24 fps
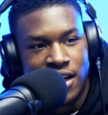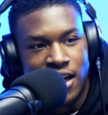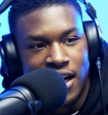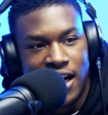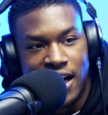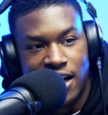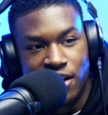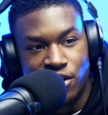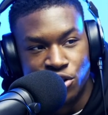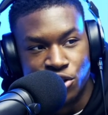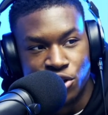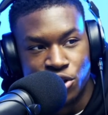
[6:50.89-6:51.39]
I
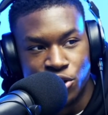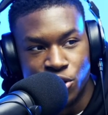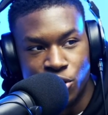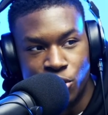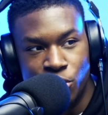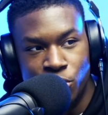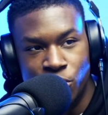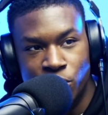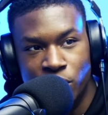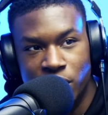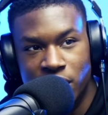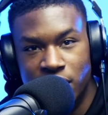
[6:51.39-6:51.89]
had a
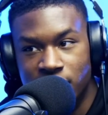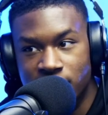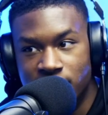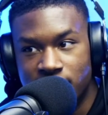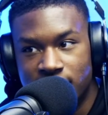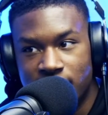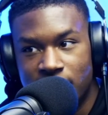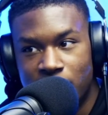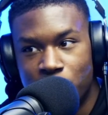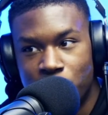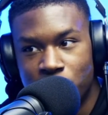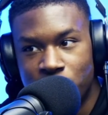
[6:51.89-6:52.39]
show in
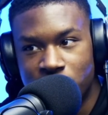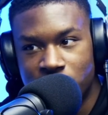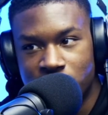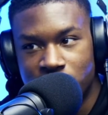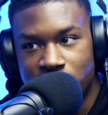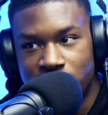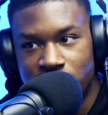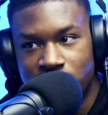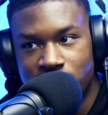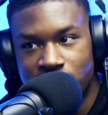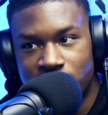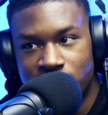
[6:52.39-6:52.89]

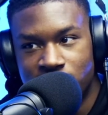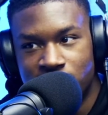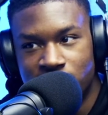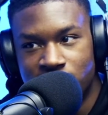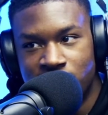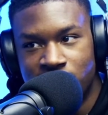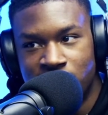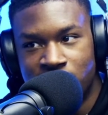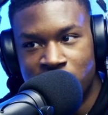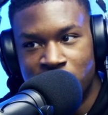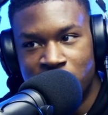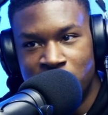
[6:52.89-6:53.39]
Cyprus. Okay.